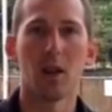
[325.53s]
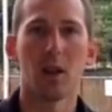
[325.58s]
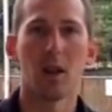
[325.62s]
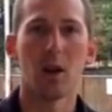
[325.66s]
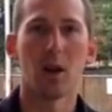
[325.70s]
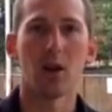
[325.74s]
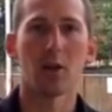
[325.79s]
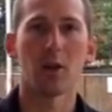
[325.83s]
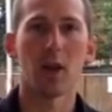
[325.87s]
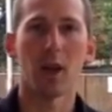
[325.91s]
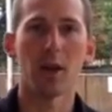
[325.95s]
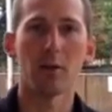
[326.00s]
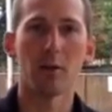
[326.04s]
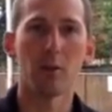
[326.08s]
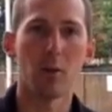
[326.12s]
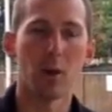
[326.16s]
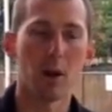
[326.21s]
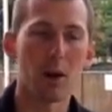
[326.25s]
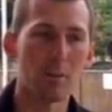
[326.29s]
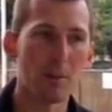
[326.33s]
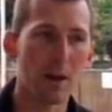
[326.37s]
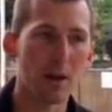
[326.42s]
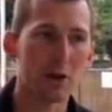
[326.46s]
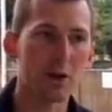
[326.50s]
Okay, we
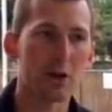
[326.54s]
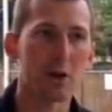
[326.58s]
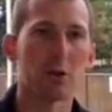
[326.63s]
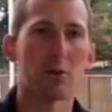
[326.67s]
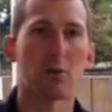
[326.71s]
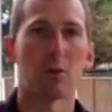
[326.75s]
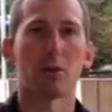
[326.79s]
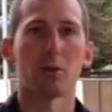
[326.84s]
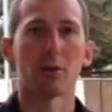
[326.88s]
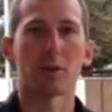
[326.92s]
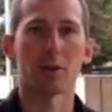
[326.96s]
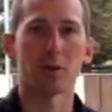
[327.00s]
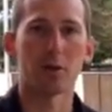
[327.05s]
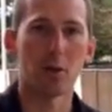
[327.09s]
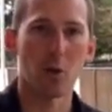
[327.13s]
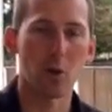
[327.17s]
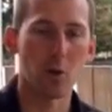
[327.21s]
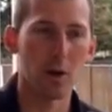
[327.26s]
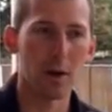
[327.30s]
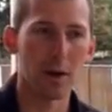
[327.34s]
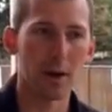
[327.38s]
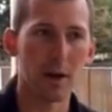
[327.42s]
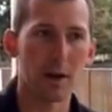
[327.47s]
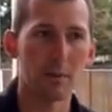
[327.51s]
want to make sure we're
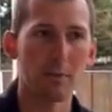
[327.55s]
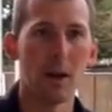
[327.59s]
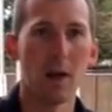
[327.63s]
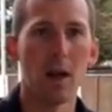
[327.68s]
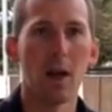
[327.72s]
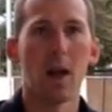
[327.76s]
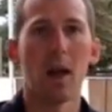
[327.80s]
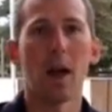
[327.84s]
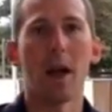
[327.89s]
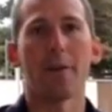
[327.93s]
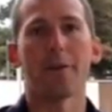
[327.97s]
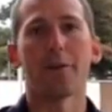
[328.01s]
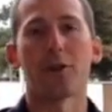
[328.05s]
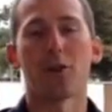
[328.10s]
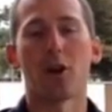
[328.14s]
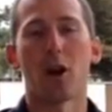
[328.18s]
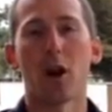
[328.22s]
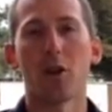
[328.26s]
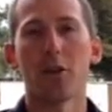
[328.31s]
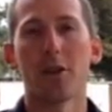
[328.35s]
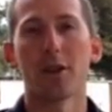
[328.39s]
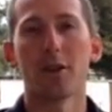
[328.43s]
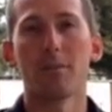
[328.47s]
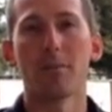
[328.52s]
restoring them after
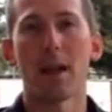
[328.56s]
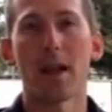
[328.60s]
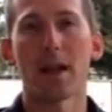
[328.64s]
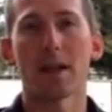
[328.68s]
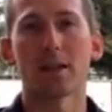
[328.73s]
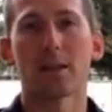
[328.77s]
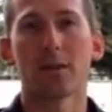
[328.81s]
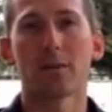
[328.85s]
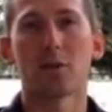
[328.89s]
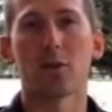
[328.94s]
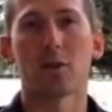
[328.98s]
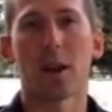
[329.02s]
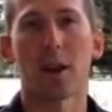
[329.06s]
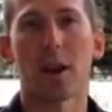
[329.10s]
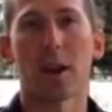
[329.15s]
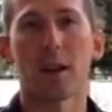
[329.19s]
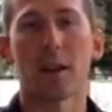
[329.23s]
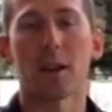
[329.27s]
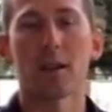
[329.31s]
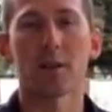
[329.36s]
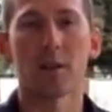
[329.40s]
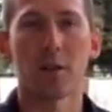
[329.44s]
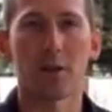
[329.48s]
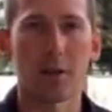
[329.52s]
all the demands of
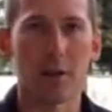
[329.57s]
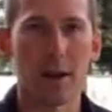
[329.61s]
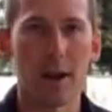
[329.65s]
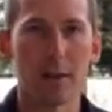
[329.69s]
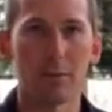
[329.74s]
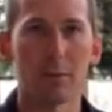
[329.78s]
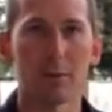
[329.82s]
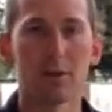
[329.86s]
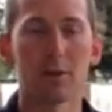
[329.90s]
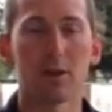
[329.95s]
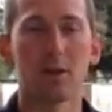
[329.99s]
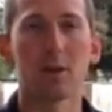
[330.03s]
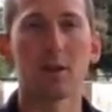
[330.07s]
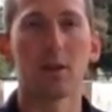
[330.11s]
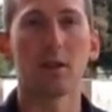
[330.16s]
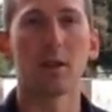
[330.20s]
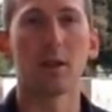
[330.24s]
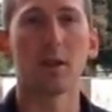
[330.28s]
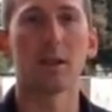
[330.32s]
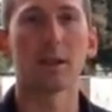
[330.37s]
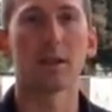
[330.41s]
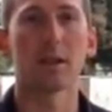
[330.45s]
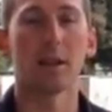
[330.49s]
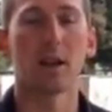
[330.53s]
training so they're able to do
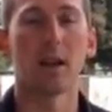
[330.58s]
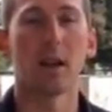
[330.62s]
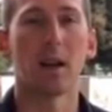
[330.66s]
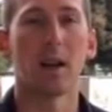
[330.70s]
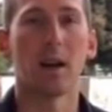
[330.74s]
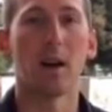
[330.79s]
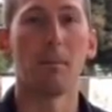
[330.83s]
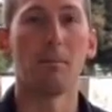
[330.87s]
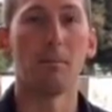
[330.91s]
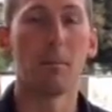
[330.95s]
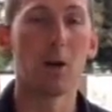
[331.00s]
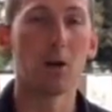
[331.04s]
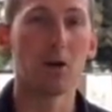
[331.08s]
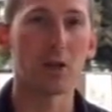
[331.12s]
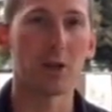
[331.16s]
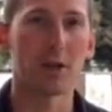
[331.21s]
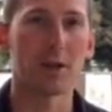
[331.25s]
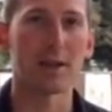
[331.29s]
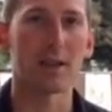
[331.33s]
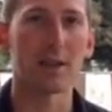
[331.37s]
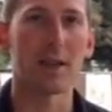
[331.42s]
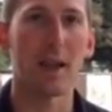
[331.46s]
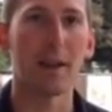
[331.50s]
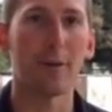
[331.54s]
these
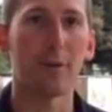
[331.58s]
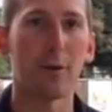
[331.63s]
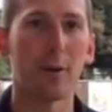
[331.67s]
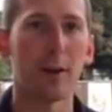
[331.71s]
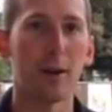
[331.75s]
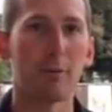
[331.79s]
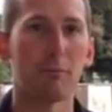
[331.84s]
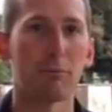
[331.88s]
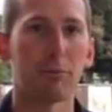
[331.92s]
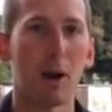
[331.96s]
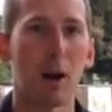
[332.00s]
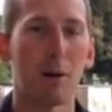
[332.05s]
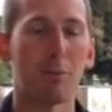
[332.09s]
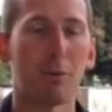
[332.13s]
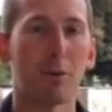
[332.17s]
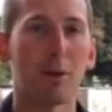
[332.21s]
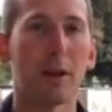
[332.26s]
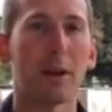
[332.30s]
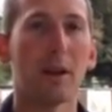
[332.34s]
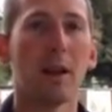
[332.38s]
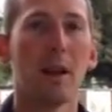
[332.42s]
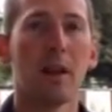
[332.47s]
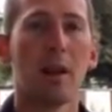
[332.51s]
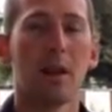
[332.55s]
motions safely,
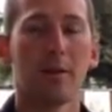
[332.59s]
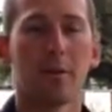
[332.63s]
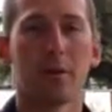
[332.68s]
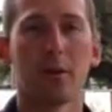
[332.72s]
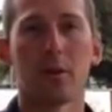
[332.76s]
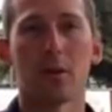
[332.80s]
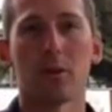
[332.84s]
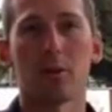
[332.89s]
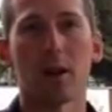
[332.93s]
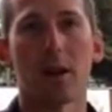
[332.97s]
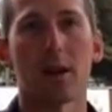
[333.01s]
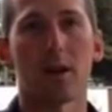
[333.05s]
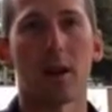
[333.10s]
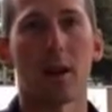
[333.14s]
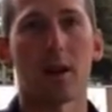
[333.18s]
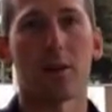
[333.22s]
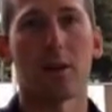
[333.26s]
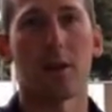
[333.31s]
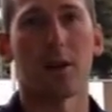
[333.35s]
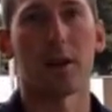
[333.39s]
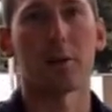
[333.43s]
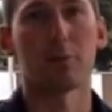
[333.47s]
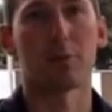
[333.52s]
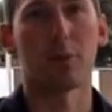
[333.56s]
properly, for greater
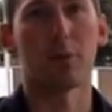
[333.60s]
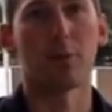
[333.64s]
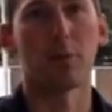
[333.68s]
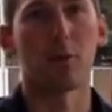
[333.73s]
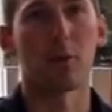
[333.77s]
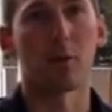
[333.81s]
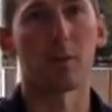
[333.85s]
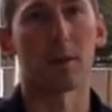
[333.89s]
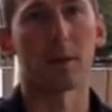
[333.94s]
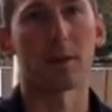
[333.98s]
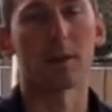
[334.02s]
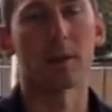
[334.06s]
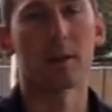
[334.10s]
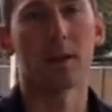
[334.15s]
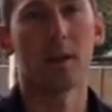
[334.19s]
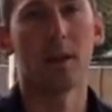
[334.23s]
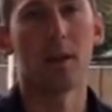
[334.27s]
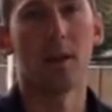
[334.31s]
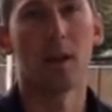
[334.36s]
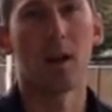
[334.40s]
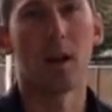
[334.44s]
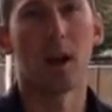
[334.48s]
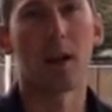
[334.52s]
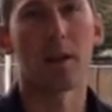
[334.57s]
athletic performance.
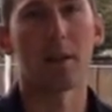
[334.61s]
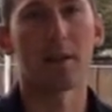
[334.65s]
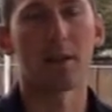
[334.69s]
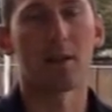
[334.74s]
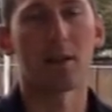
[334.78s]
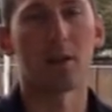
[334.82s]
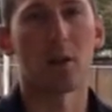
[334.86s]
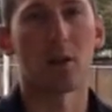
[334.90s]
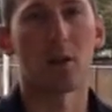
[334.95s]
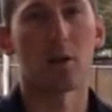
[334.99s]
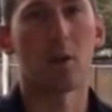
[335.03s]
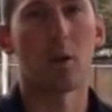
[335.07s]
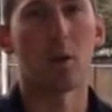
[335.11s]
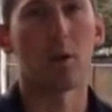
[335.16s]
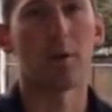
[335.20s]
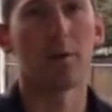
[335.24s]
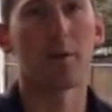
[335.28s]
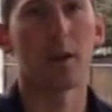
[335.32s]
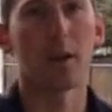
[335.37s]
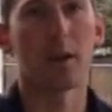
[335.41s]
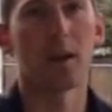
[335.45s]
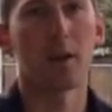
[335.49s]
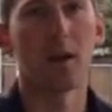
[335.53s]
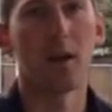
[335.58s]
All right, this is our core
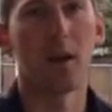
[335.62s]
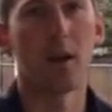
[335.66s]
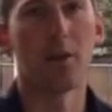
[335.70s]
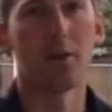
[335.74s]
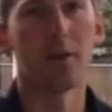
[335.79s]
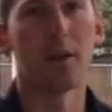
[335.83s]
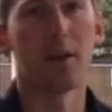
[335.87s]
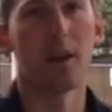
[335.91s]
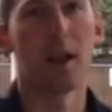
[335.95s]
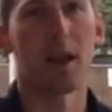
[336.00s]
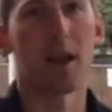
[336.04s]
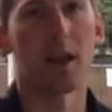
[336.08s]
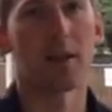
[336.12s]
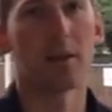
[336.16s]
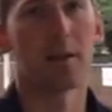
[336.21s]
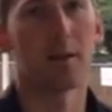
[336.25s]
vid of the day.